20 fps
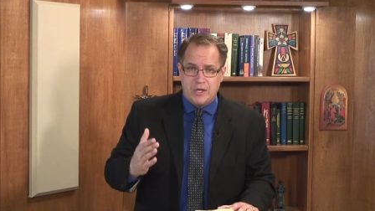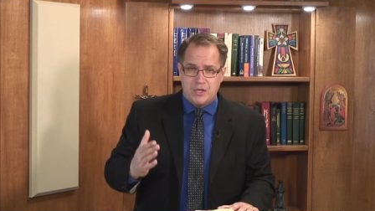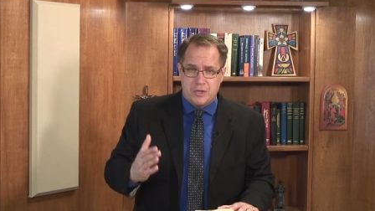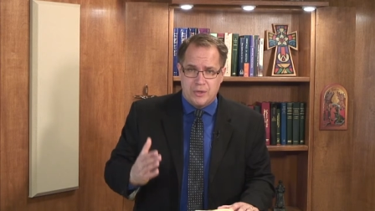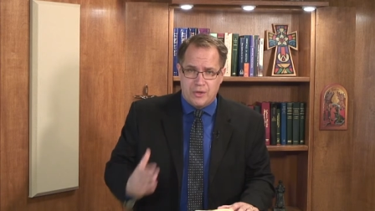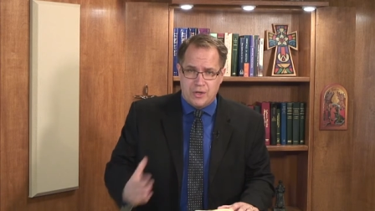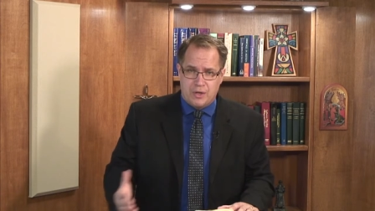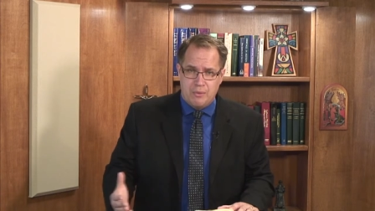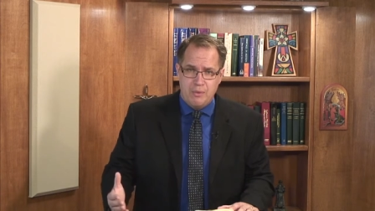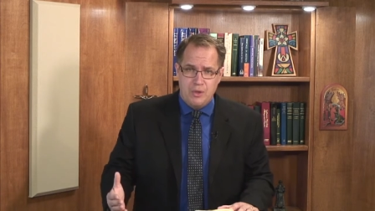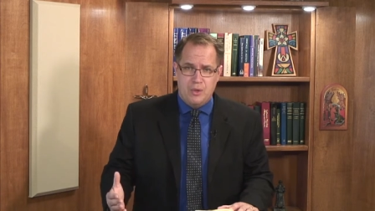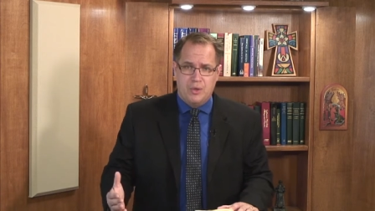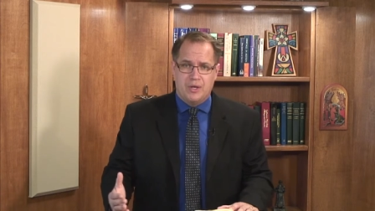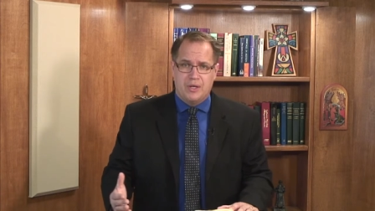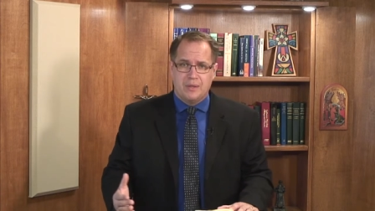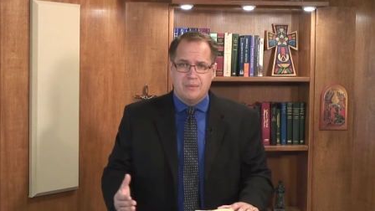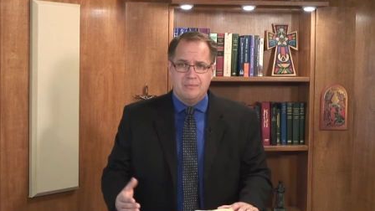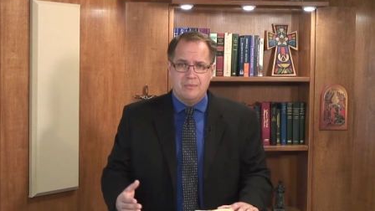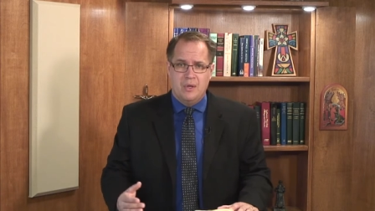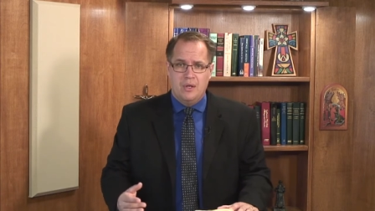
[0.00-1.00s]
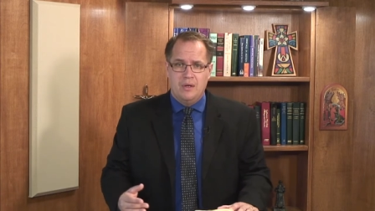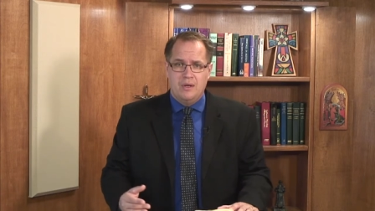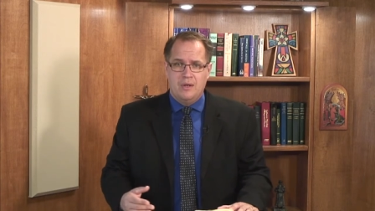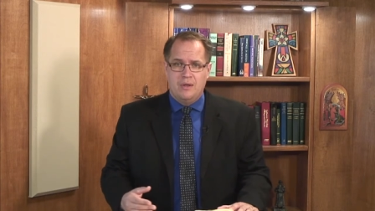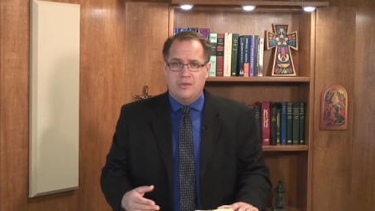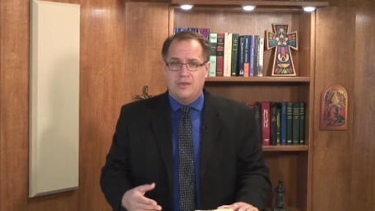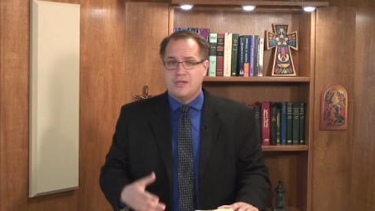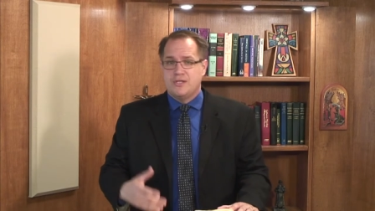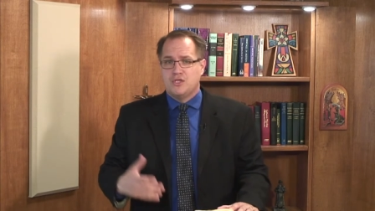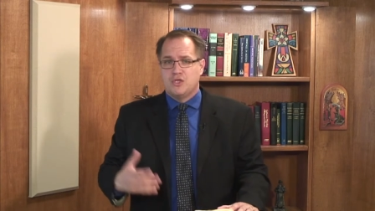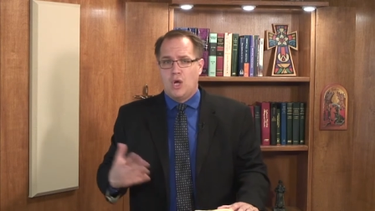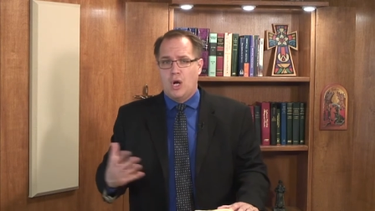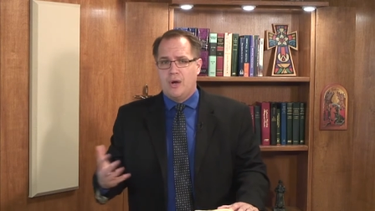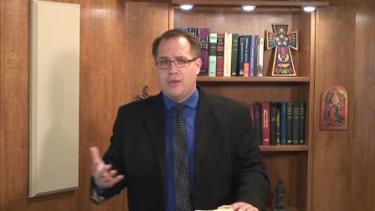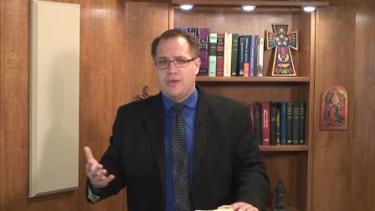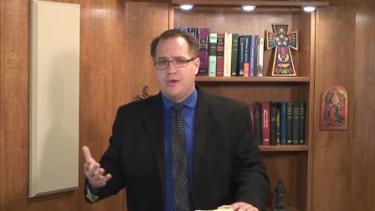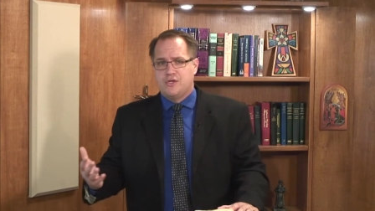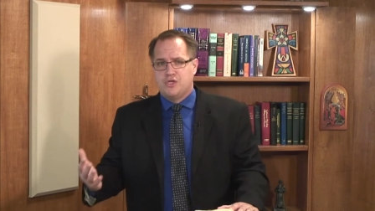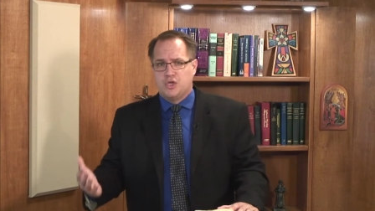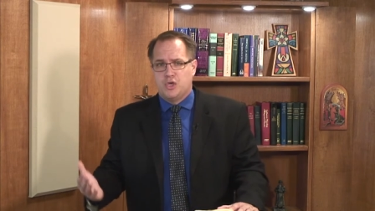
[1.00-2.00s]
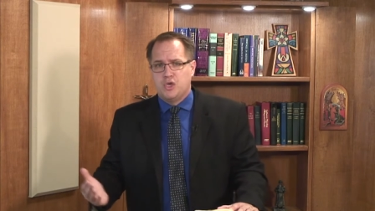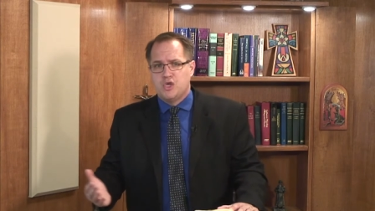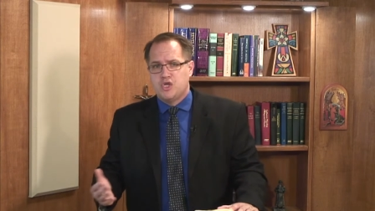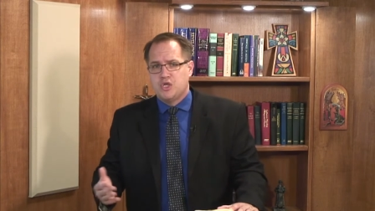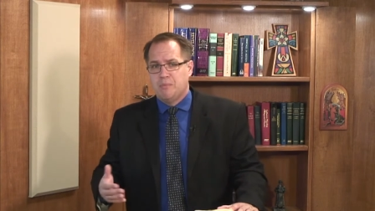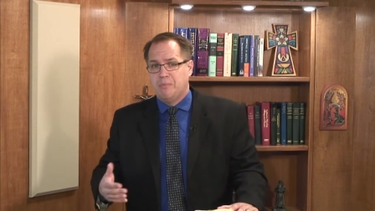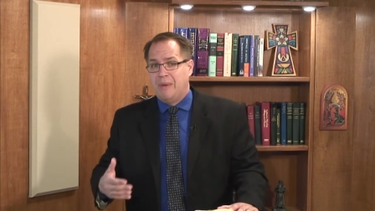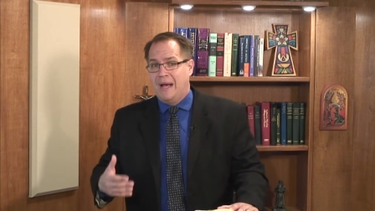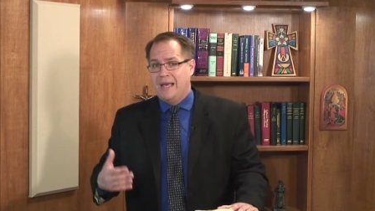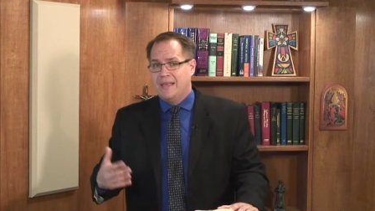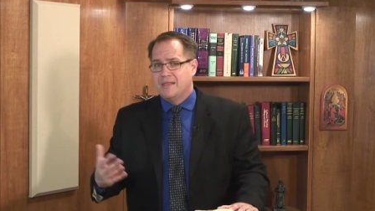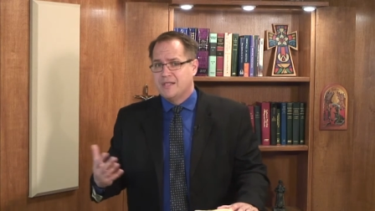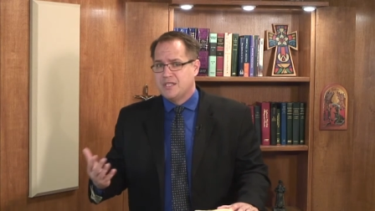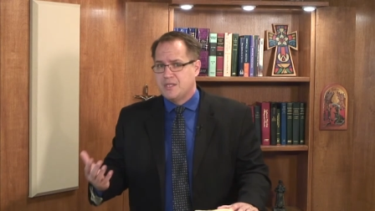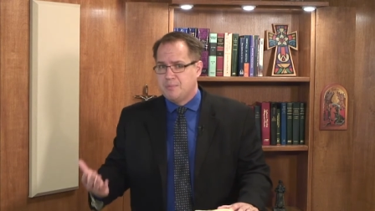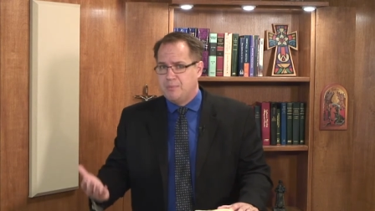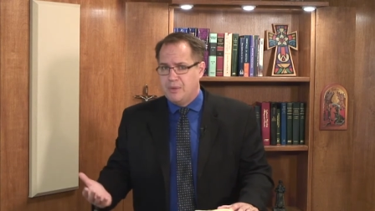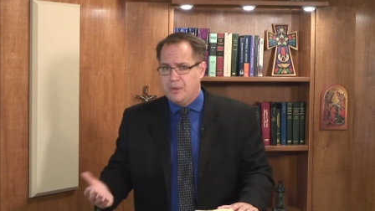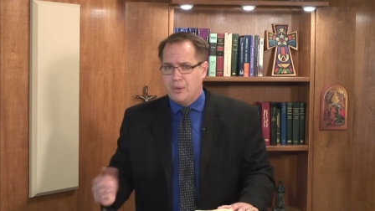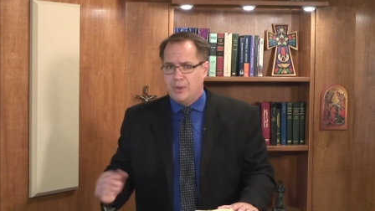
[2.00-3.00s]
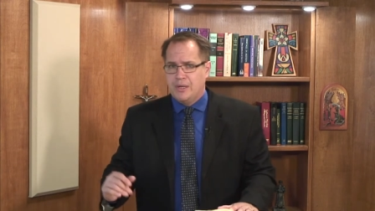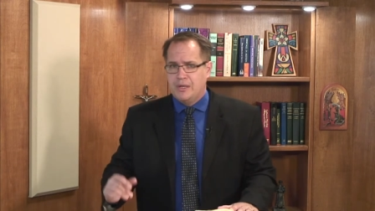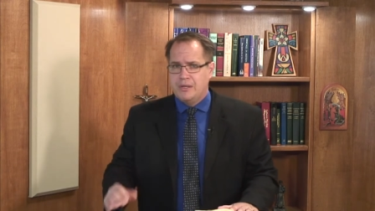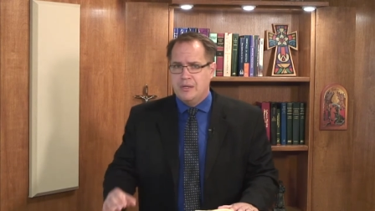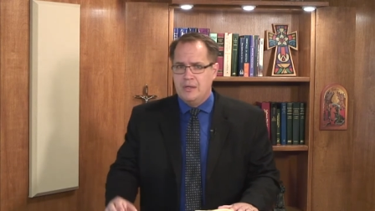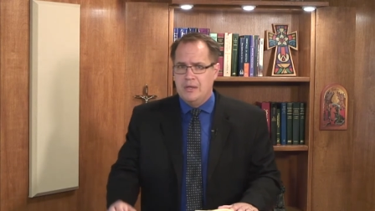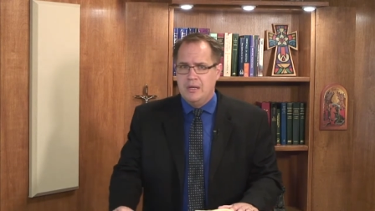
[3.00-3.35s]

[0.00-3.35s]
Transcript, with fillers: of the community, the start of the church by the Spirit,